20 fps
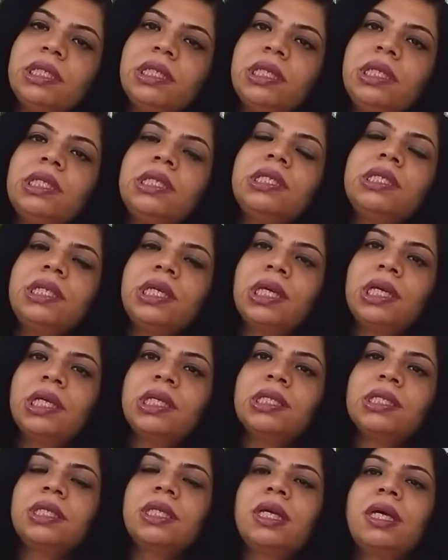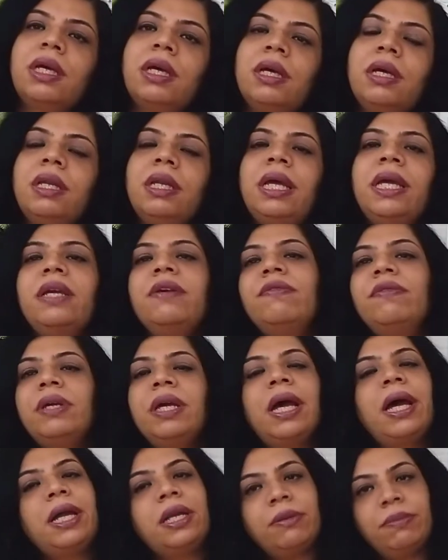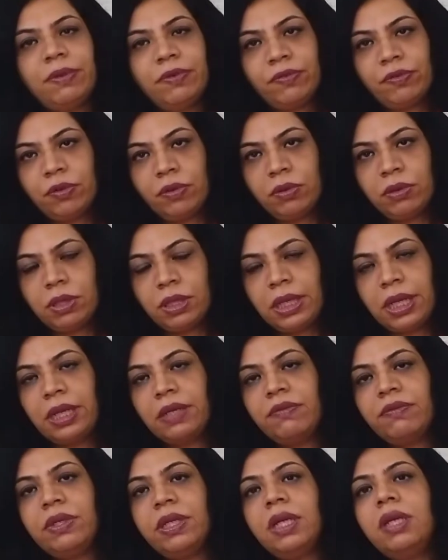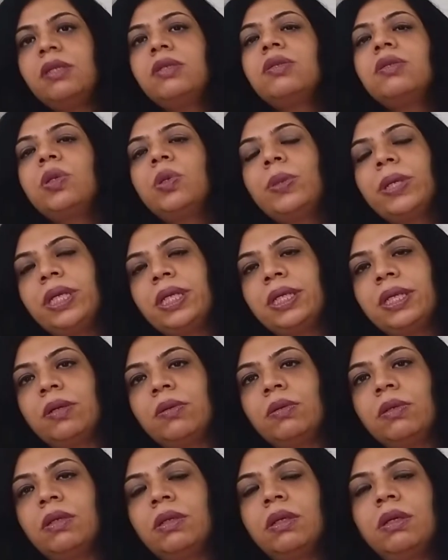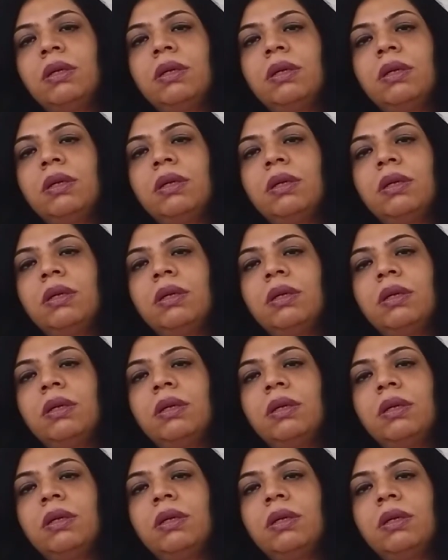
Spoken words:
these days like we had before and we are slowing down.